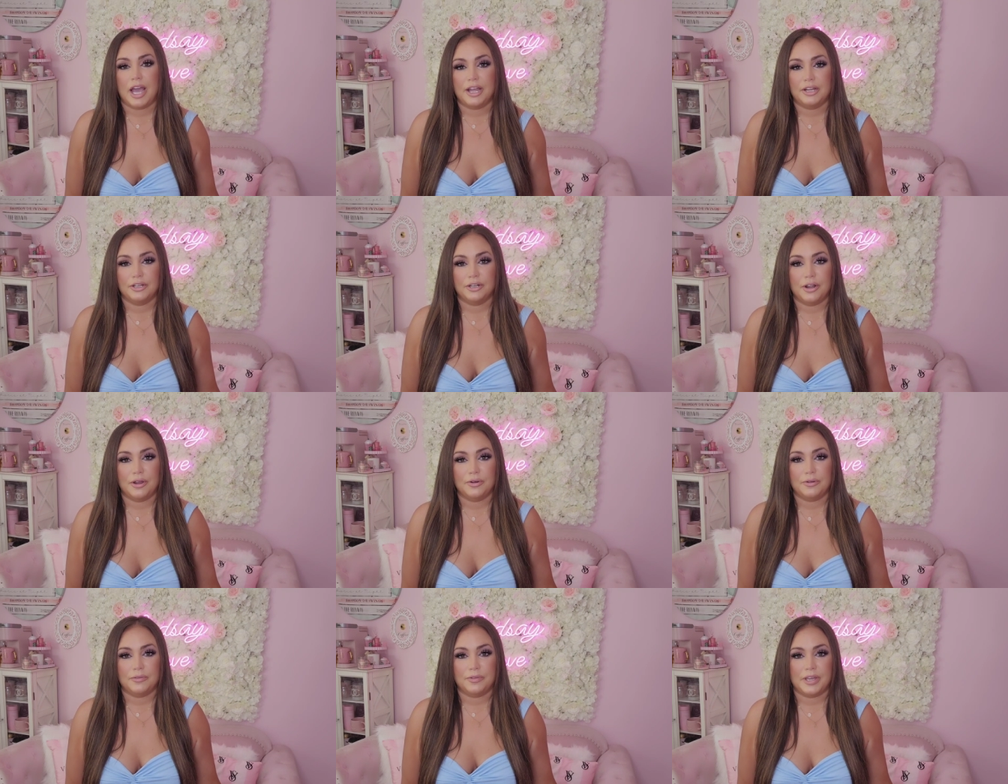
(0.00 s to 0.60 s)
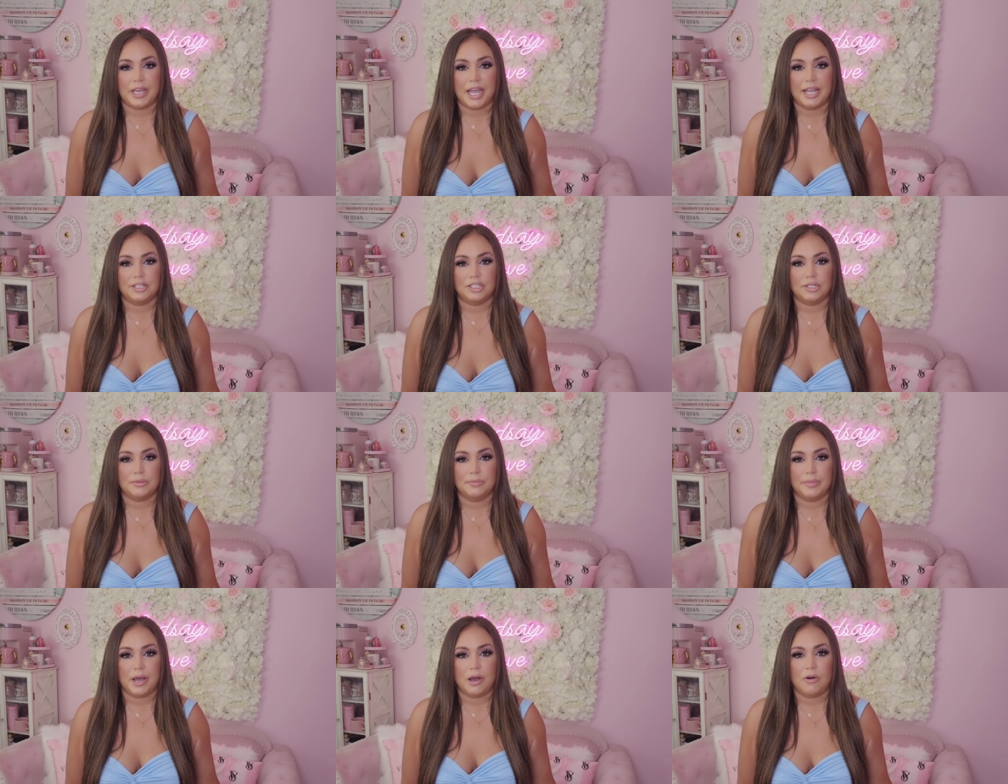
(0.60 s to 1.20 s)
got your
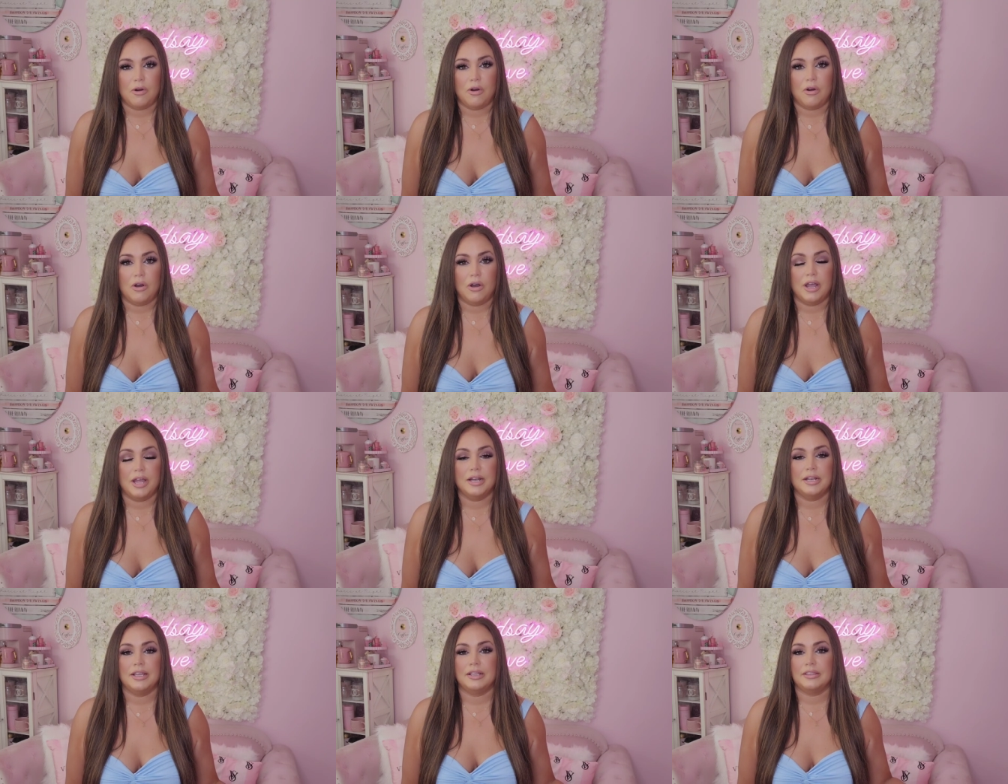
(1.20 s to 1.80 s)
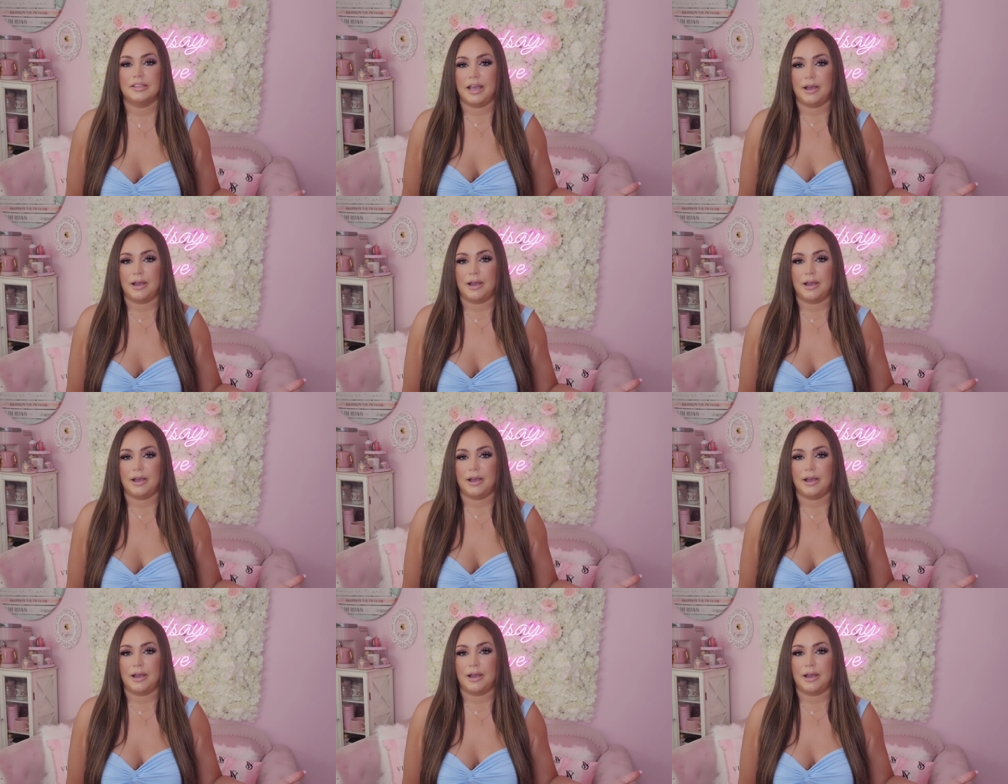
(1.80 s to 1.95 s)
notification bell on.